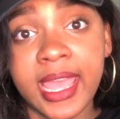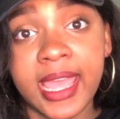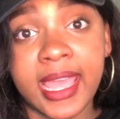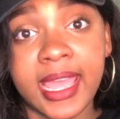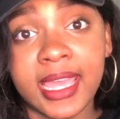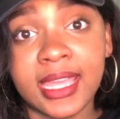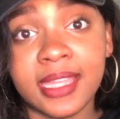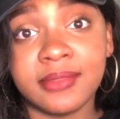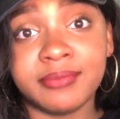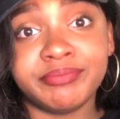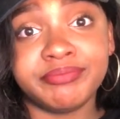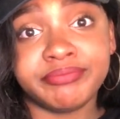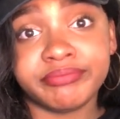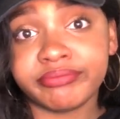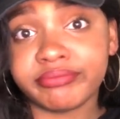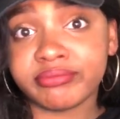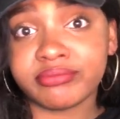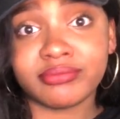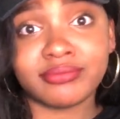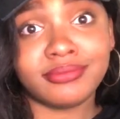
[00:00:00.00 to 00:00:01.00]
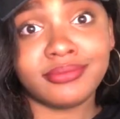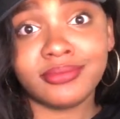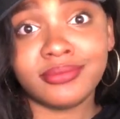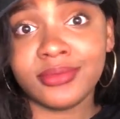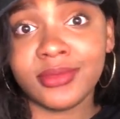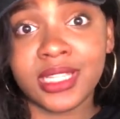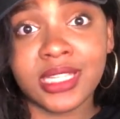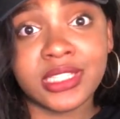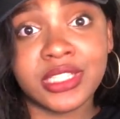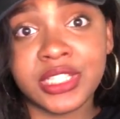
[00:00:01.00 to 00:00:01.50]
And
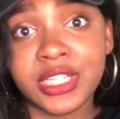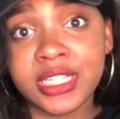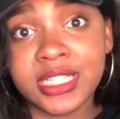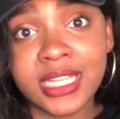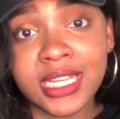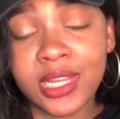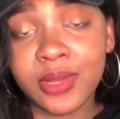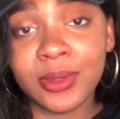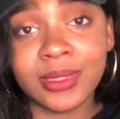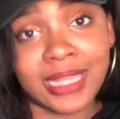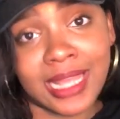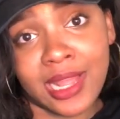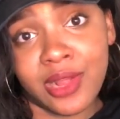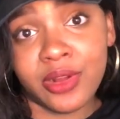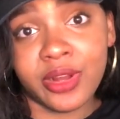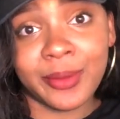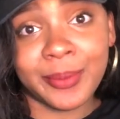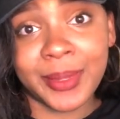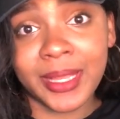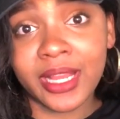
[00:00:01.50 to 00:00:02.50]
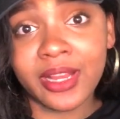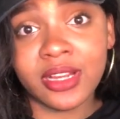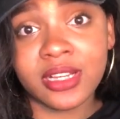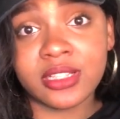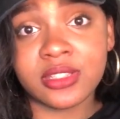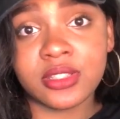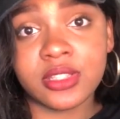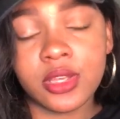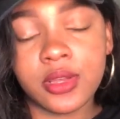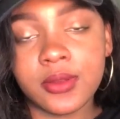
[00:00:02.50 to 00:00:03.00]
she did it without her
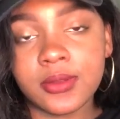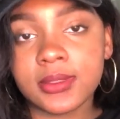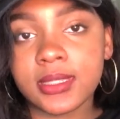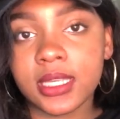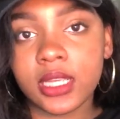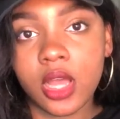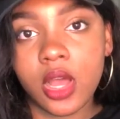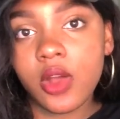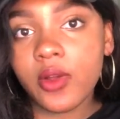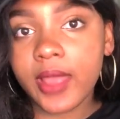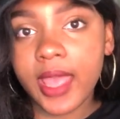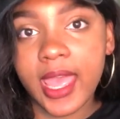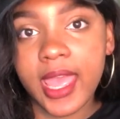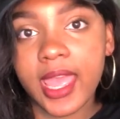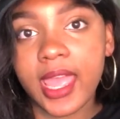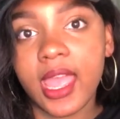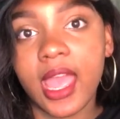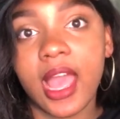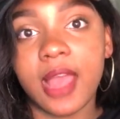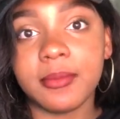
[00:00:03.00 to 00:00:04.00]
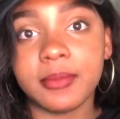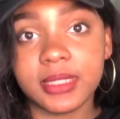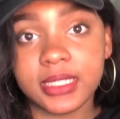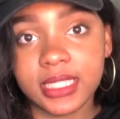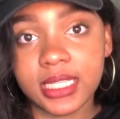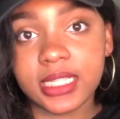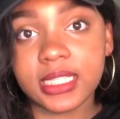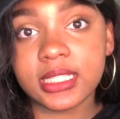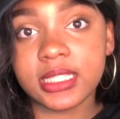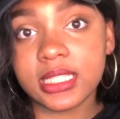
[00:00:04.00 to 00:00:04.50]
parents. So I was like, okay, I'm
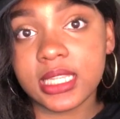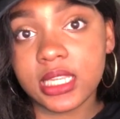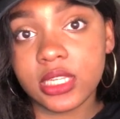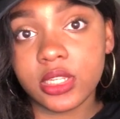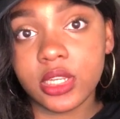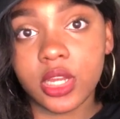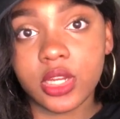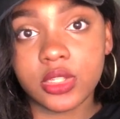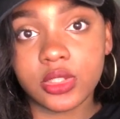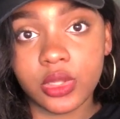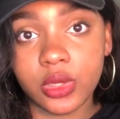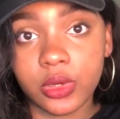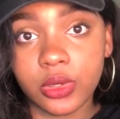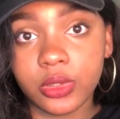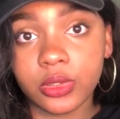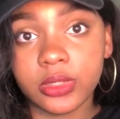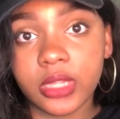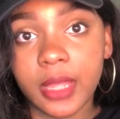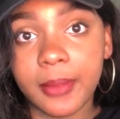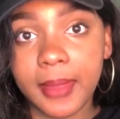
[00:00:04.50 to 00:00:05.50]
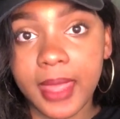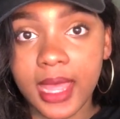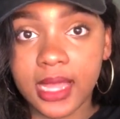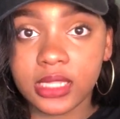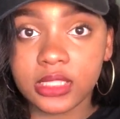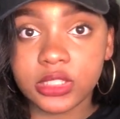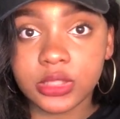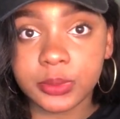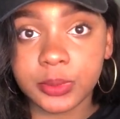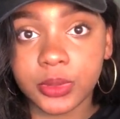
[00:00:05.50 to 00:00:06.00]
16 years old. I'm
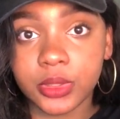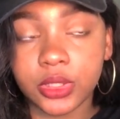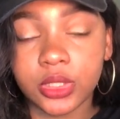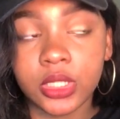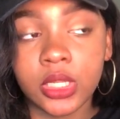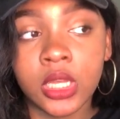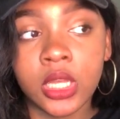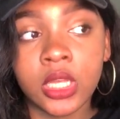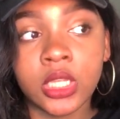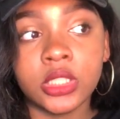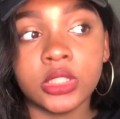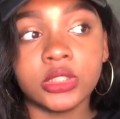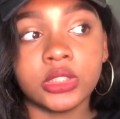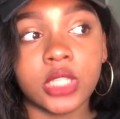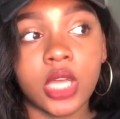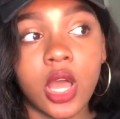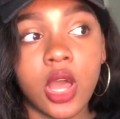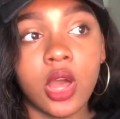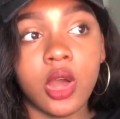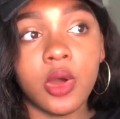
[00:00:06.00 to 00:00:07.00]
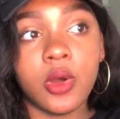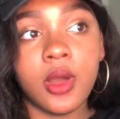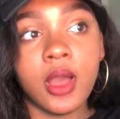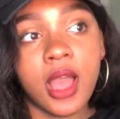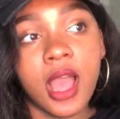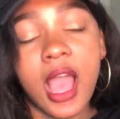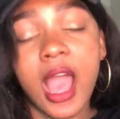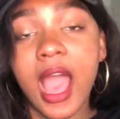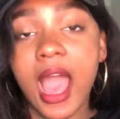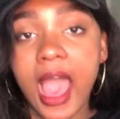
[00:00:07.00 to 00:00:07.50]
eligible. So
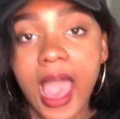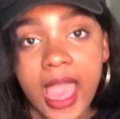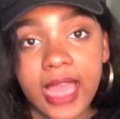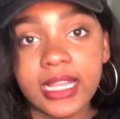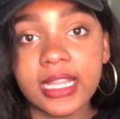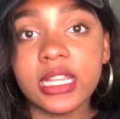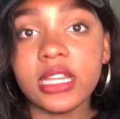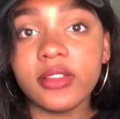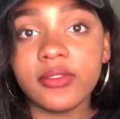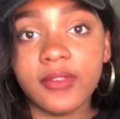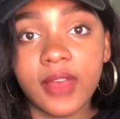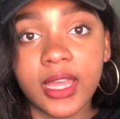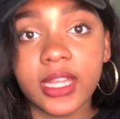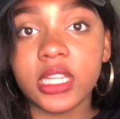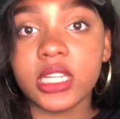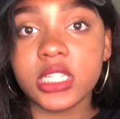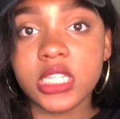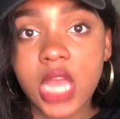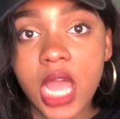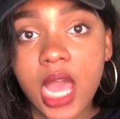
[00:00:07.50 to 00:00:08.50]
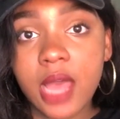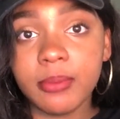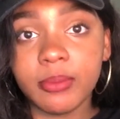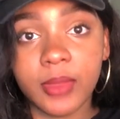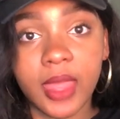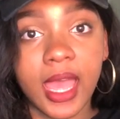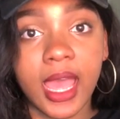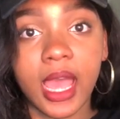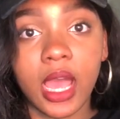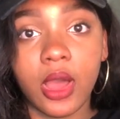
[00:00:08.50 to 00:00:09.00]
I need to find a job
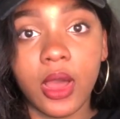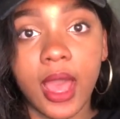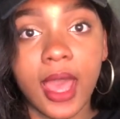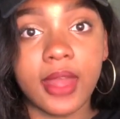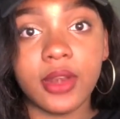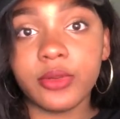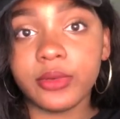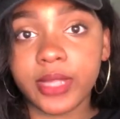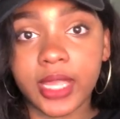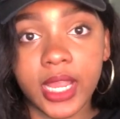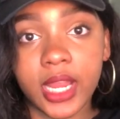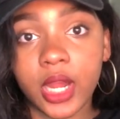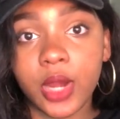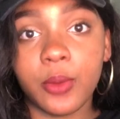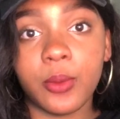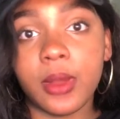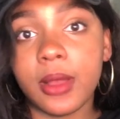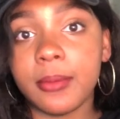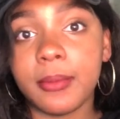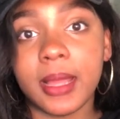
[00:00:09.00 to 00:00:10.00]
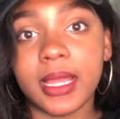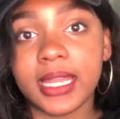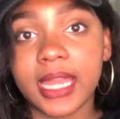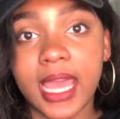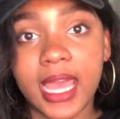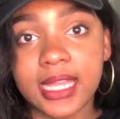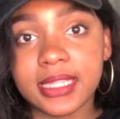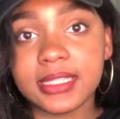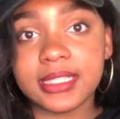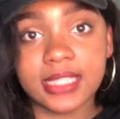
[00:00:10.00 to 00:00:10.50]
now. I don't care what my
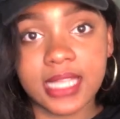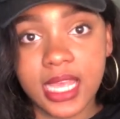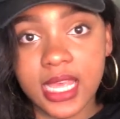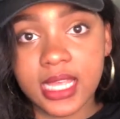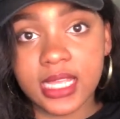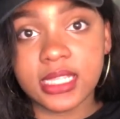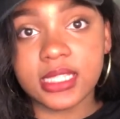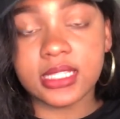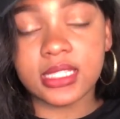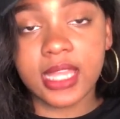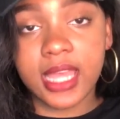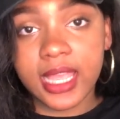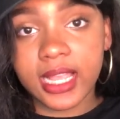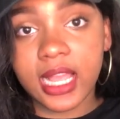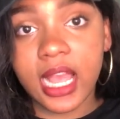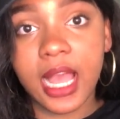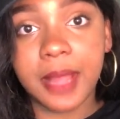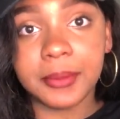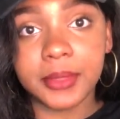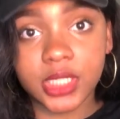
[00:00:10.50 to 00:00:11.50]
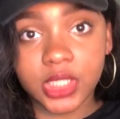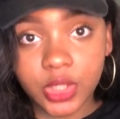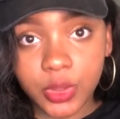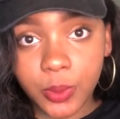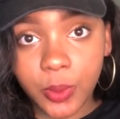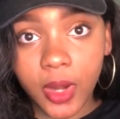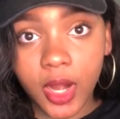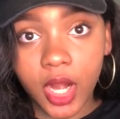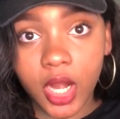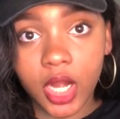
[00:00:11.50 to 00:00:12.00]
dad says. Like, I'm gonna
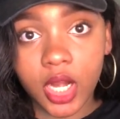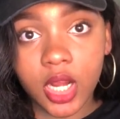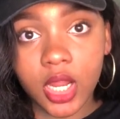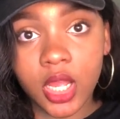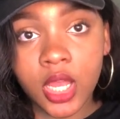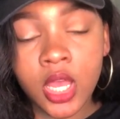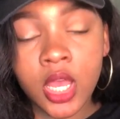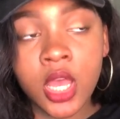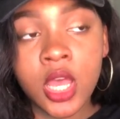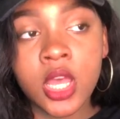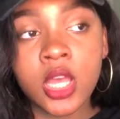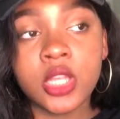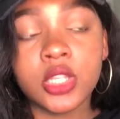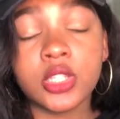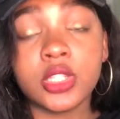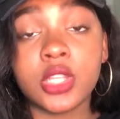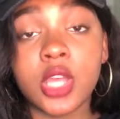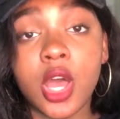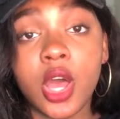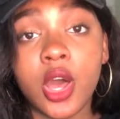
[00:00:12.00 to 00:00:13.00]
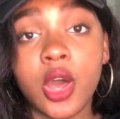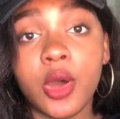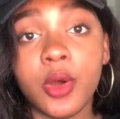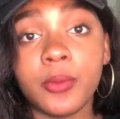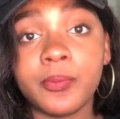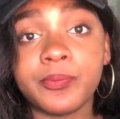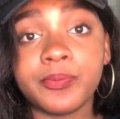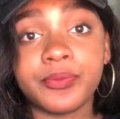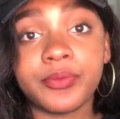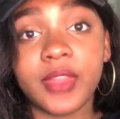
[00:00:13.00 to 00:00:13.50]
work.
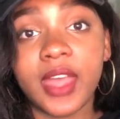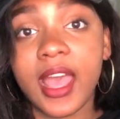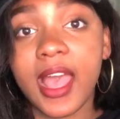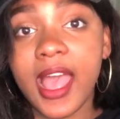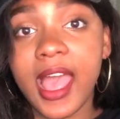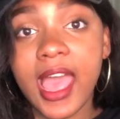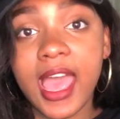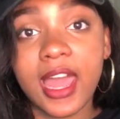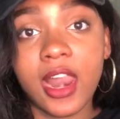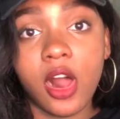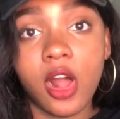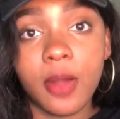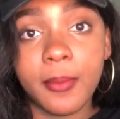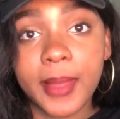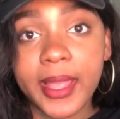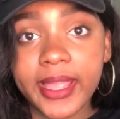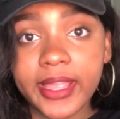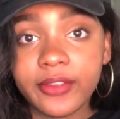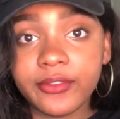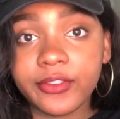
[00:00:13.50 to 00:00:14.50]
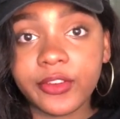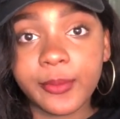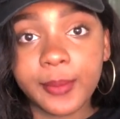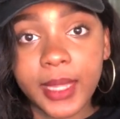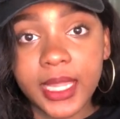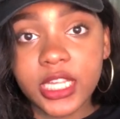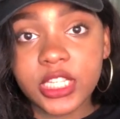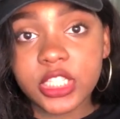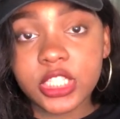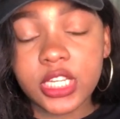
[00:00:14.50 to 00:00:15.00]
So I had all my
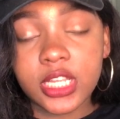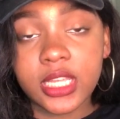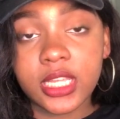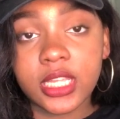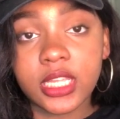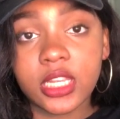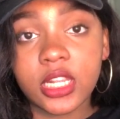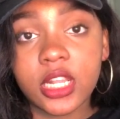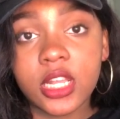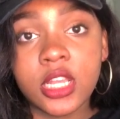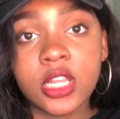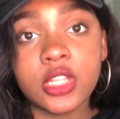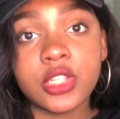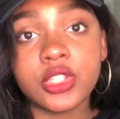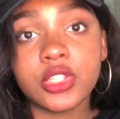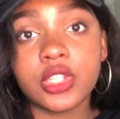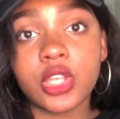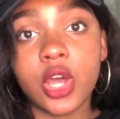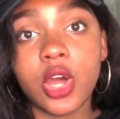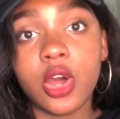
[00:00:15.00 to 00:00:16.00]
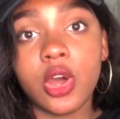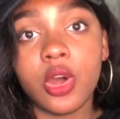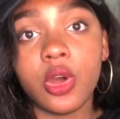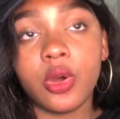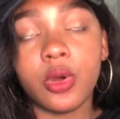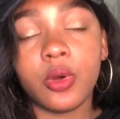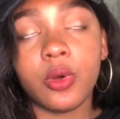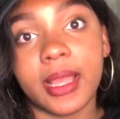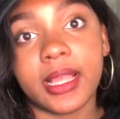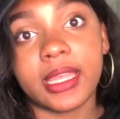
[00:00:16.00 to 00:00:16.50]
information,
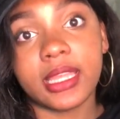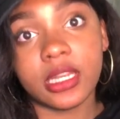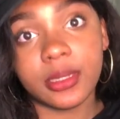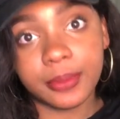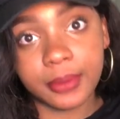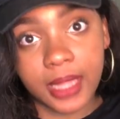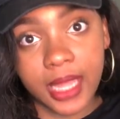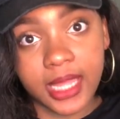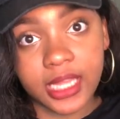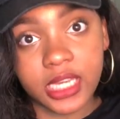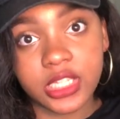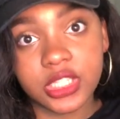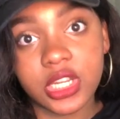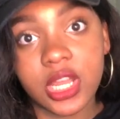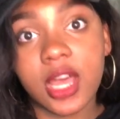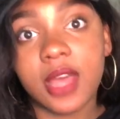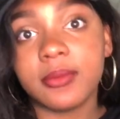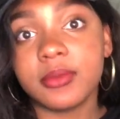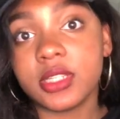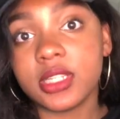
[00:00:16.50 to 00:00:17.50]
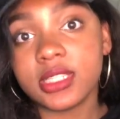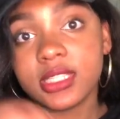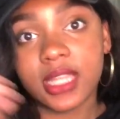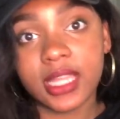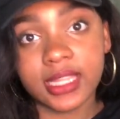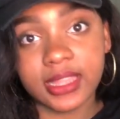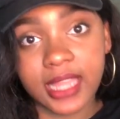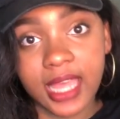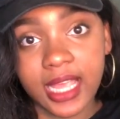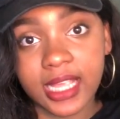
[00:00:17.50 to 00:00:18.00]
so I can apply to jobs just
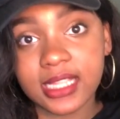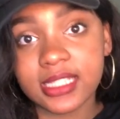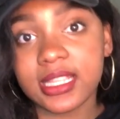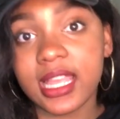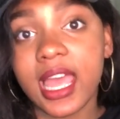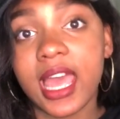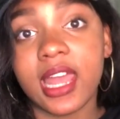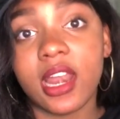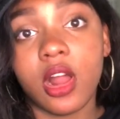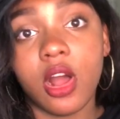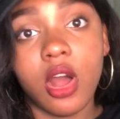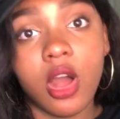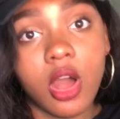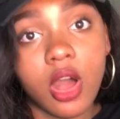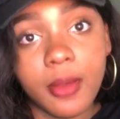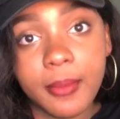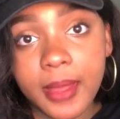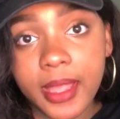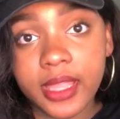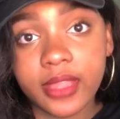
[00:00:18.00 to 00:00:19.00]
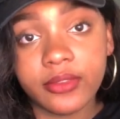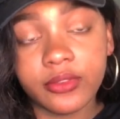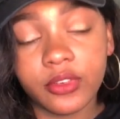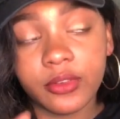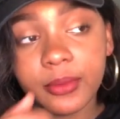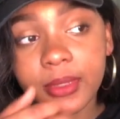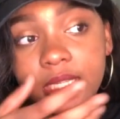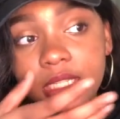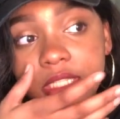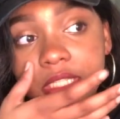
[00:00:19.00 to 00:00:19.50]
like that because I had all my
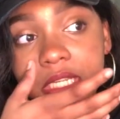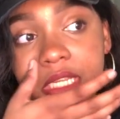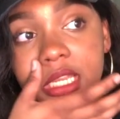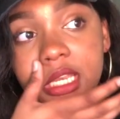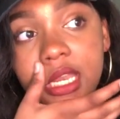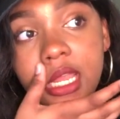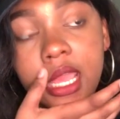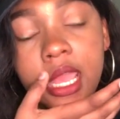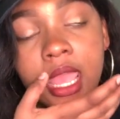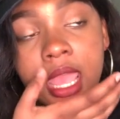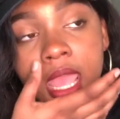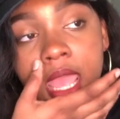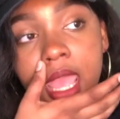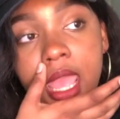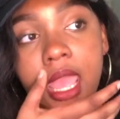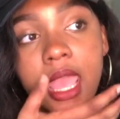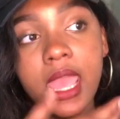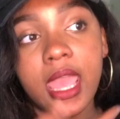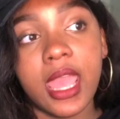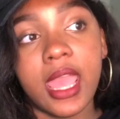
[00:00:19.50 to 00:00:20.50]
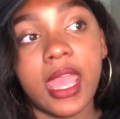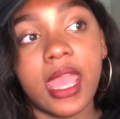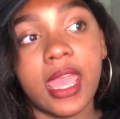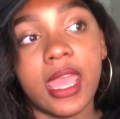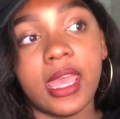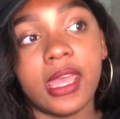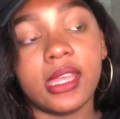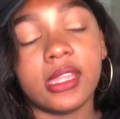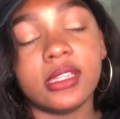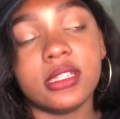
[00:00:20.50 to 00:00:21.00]
information.
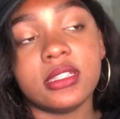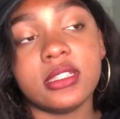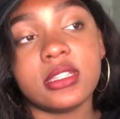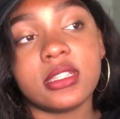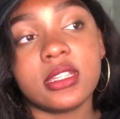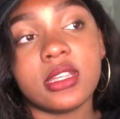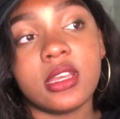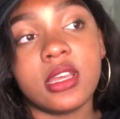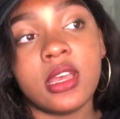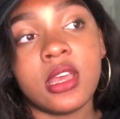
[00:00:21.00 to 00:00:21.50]
And